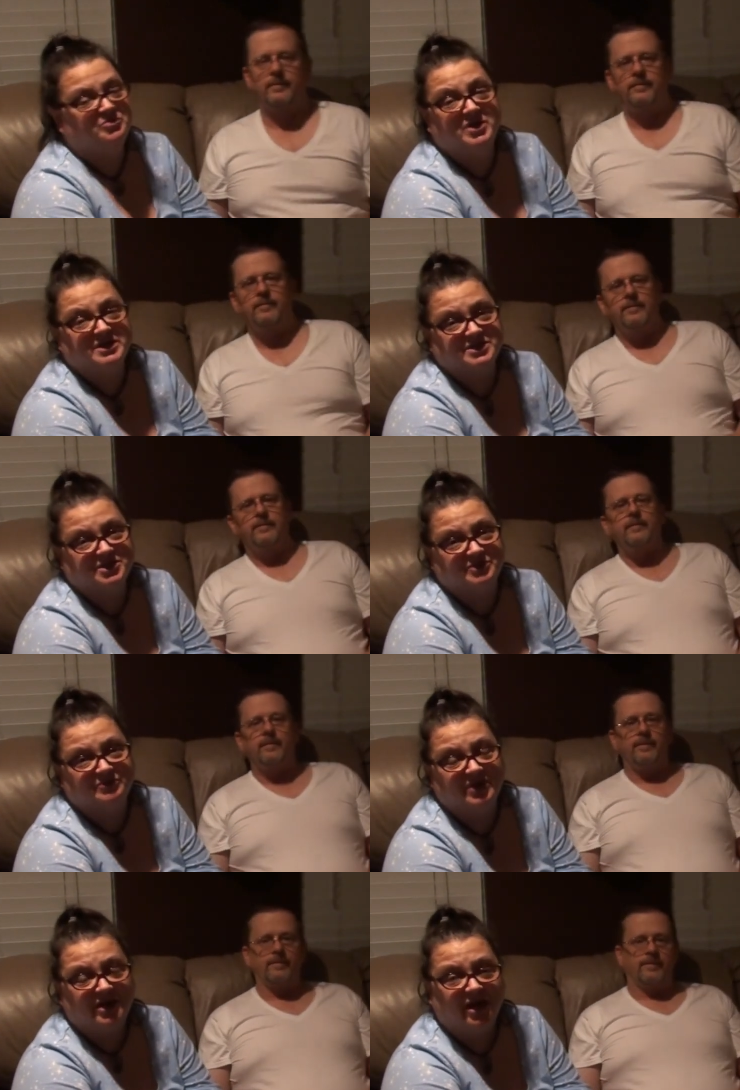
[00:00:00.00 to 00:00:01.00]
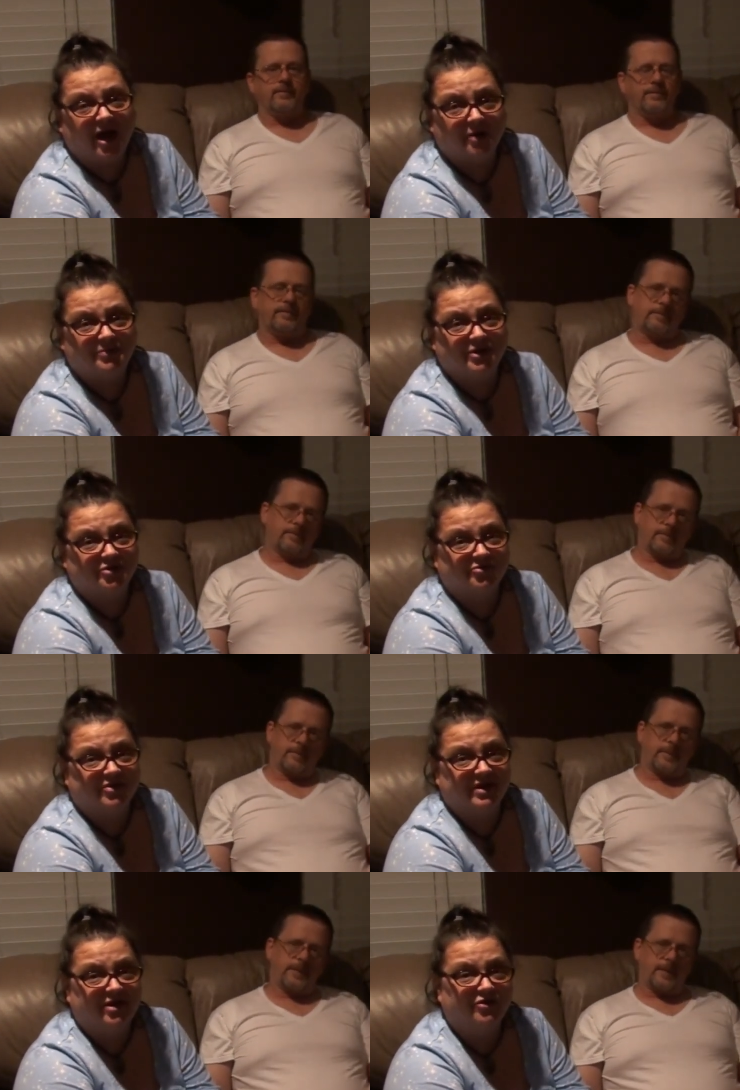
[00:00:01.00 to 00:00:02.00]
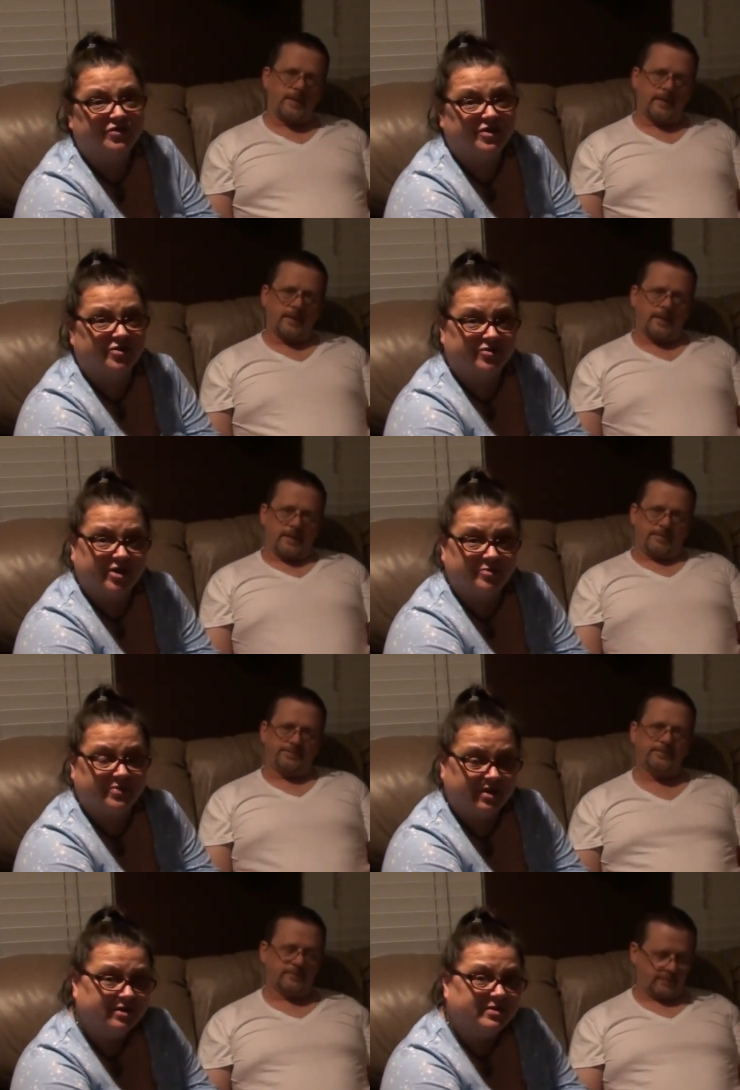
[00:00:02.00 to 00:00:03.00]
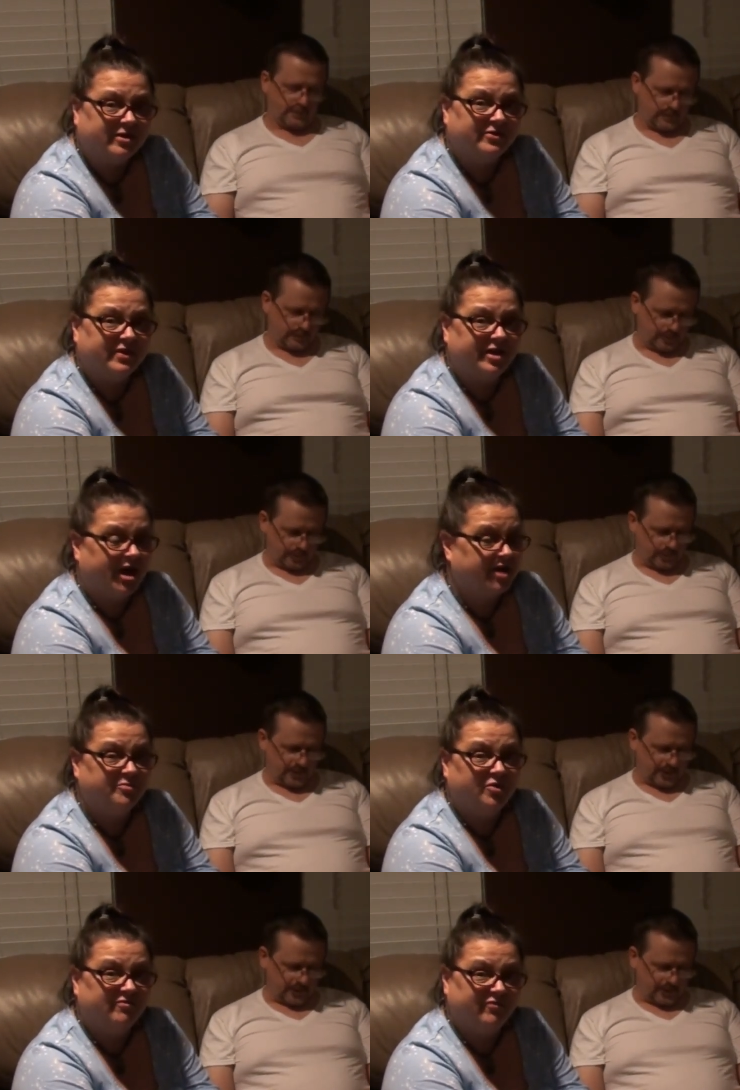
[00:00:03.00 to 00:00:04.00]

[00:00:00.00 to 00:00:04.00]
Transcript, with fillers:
Speaker 1: it makes him happier and healthier not being there, then I'm all